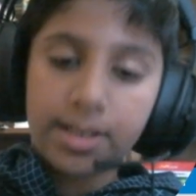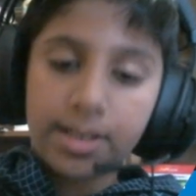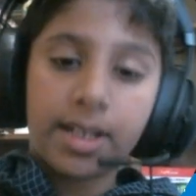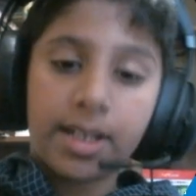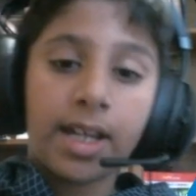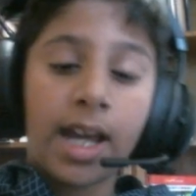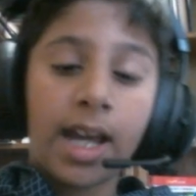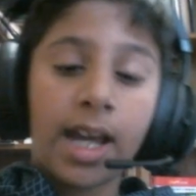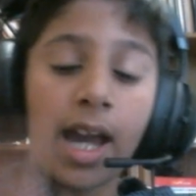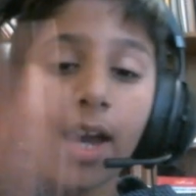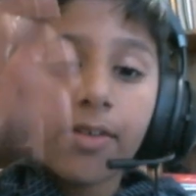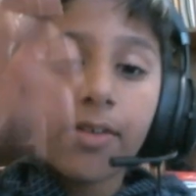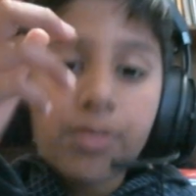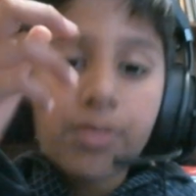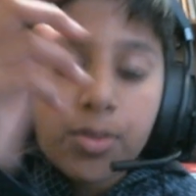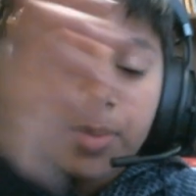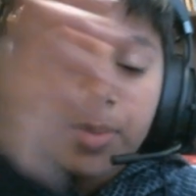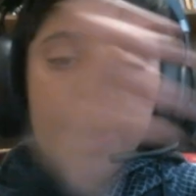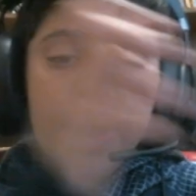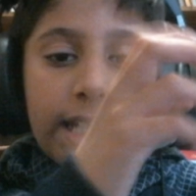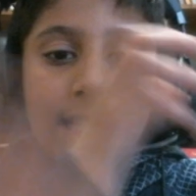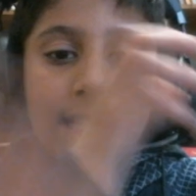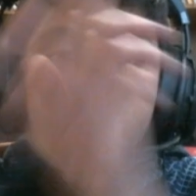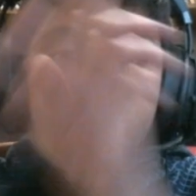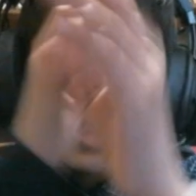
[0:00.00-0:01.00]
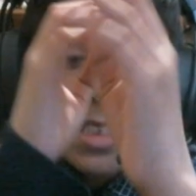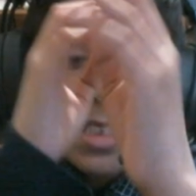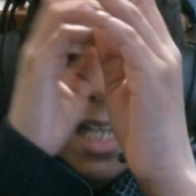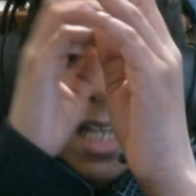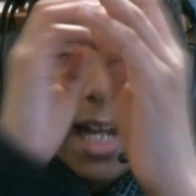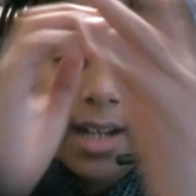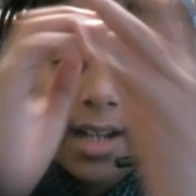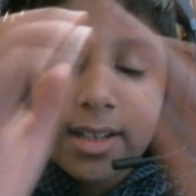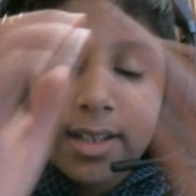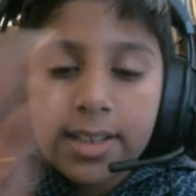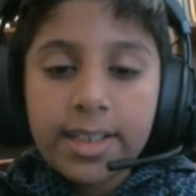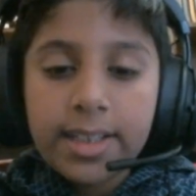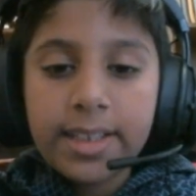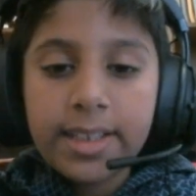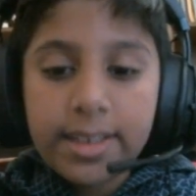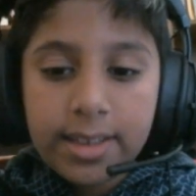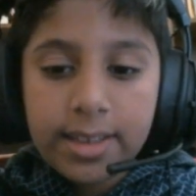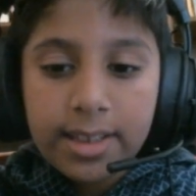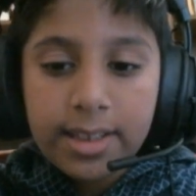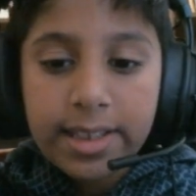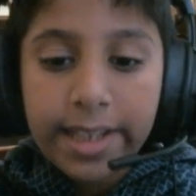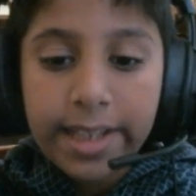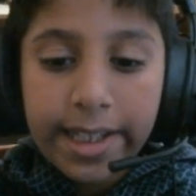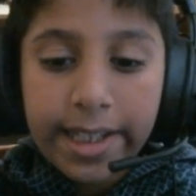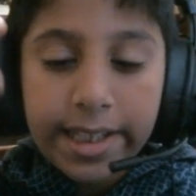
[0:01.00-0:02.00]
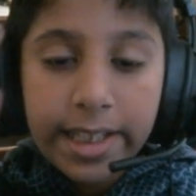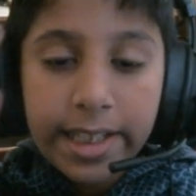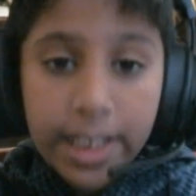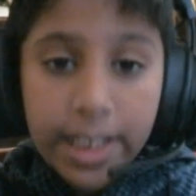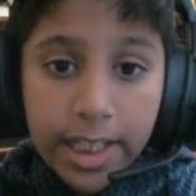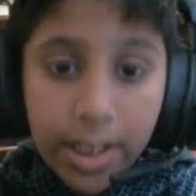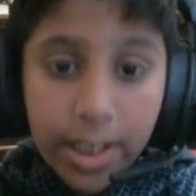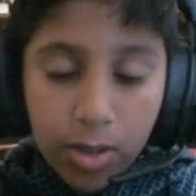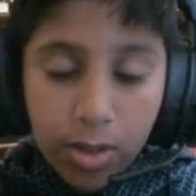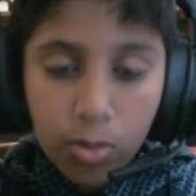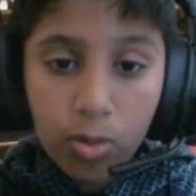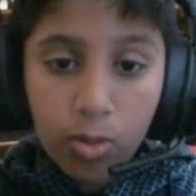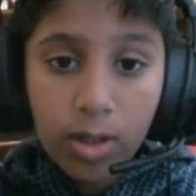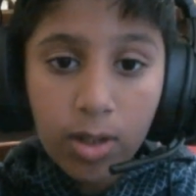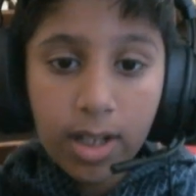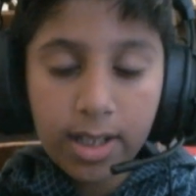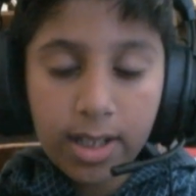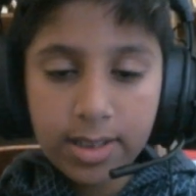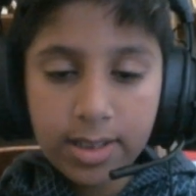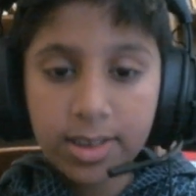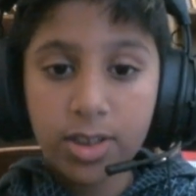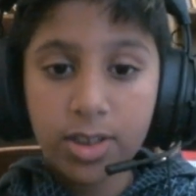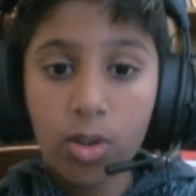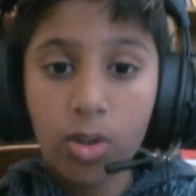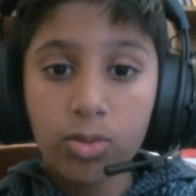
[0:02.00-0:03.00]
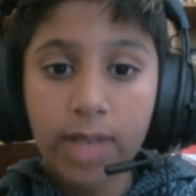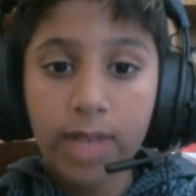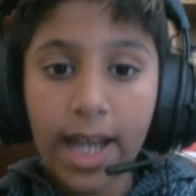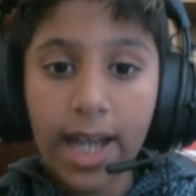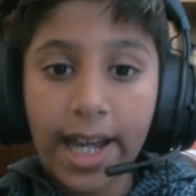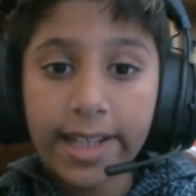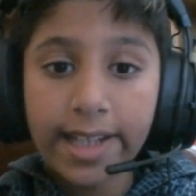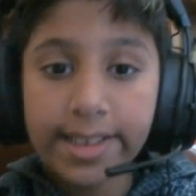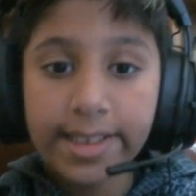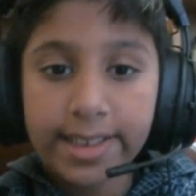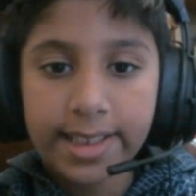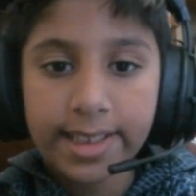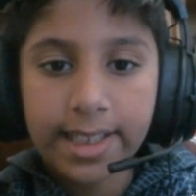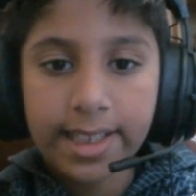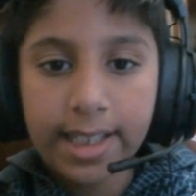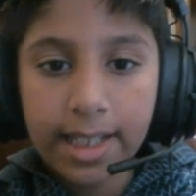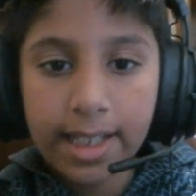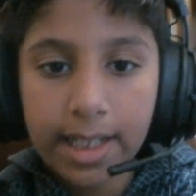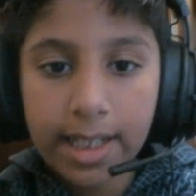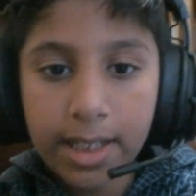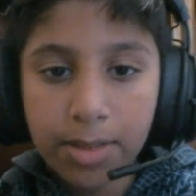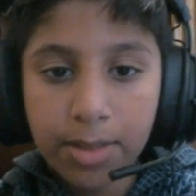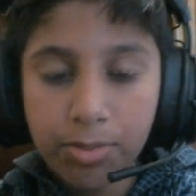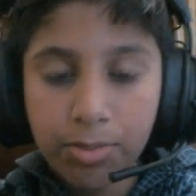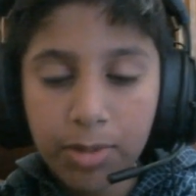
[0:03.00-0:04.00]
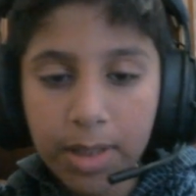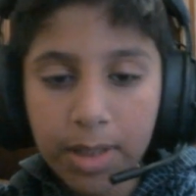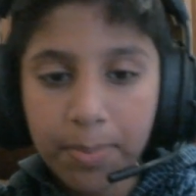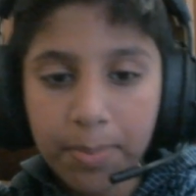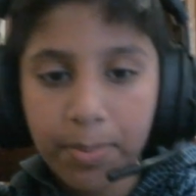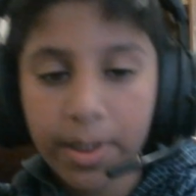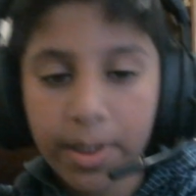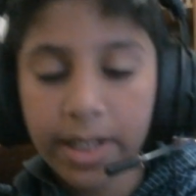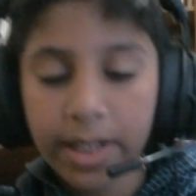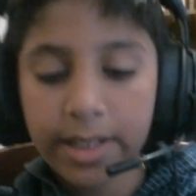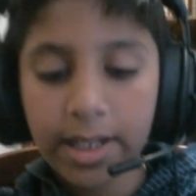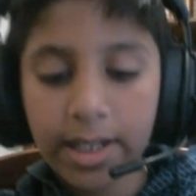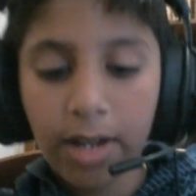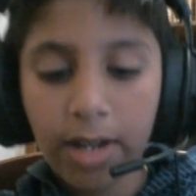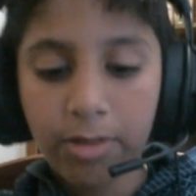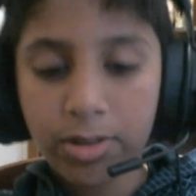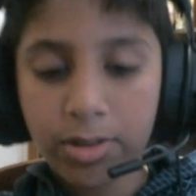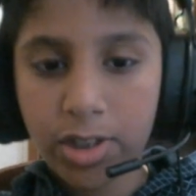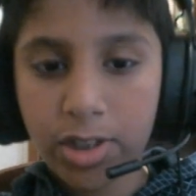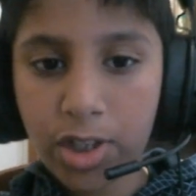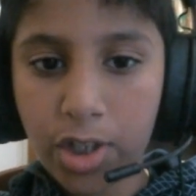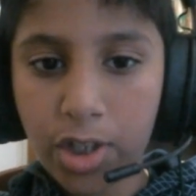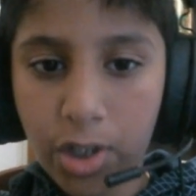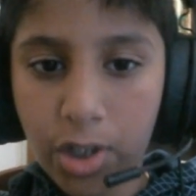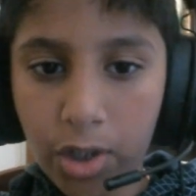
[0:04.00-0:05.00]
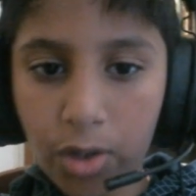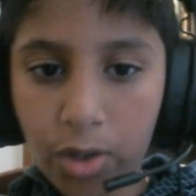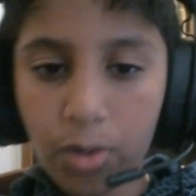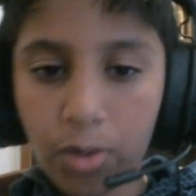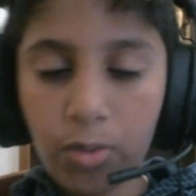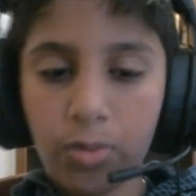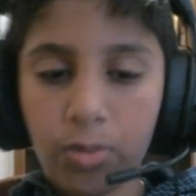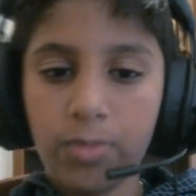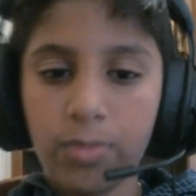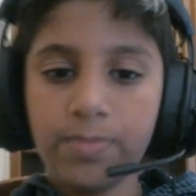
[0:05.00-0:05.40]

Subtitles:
They have to be exactly equal so that it will print out true.